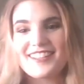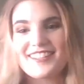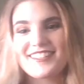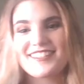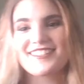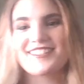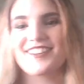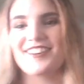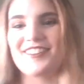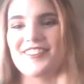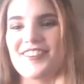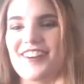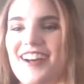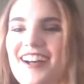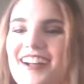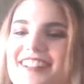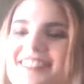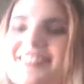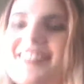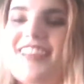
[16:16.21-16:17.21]
so
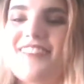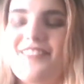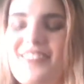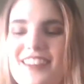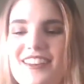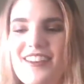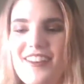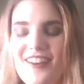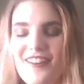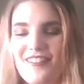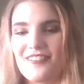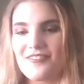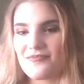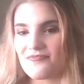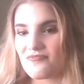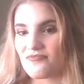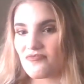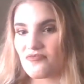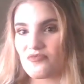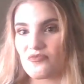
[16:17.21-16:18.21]
uh, let me know
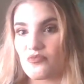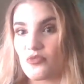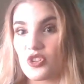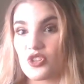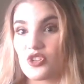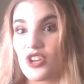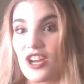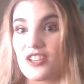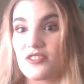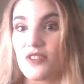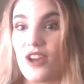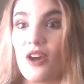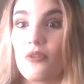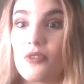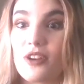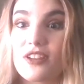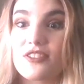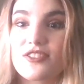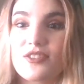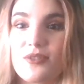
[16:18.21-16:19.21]
what you guys,
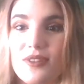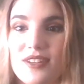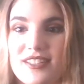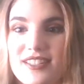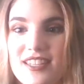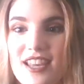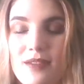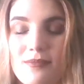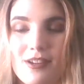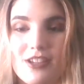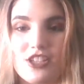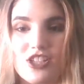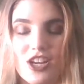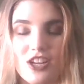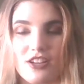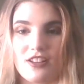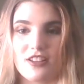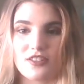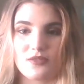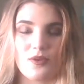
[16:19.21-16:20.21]
what else you want to see on my
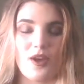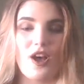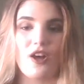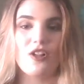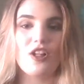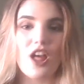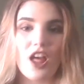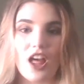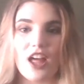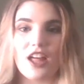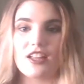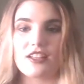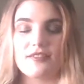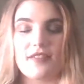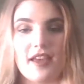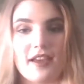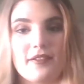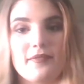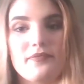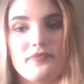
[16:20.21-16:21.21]
channel as well.
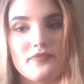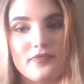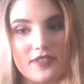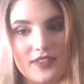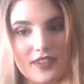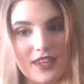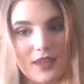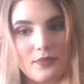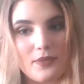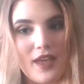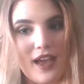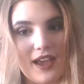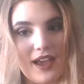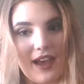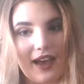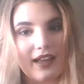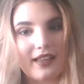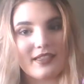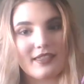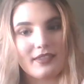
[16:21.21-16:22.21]
Like, keep that,
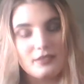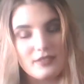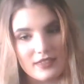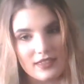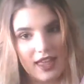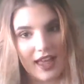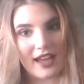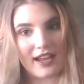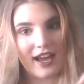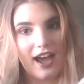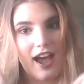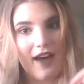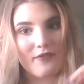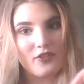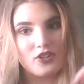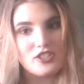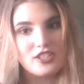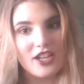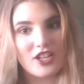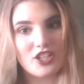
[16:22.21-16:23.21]
that
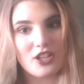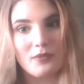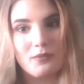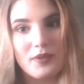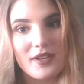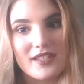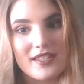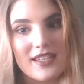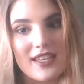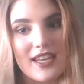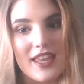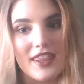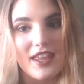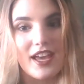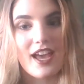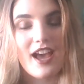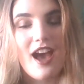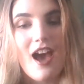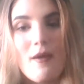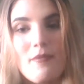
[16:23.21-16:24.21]
conversation busy in
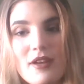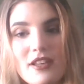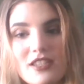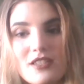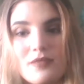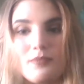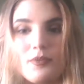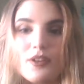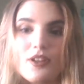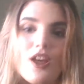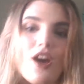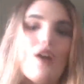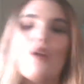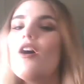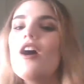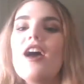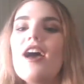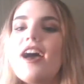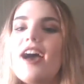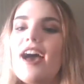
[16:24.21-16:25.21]
the comments
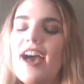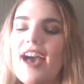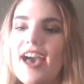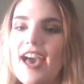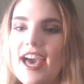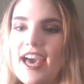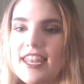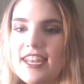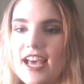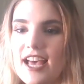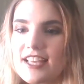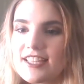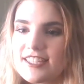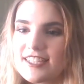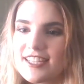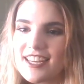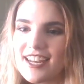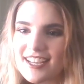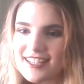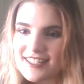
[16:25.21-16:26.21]
below, and I'll
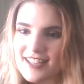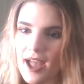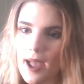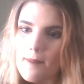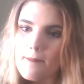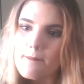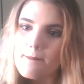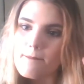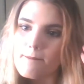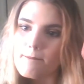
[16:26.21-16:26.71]
see you next time.